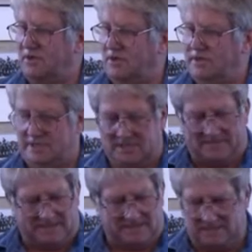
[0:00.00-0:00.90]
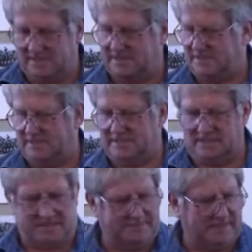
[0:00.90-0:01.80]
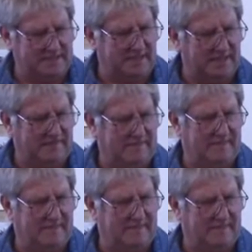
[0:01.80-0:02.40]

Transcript: are little dispensers. It's just this little dispenser here.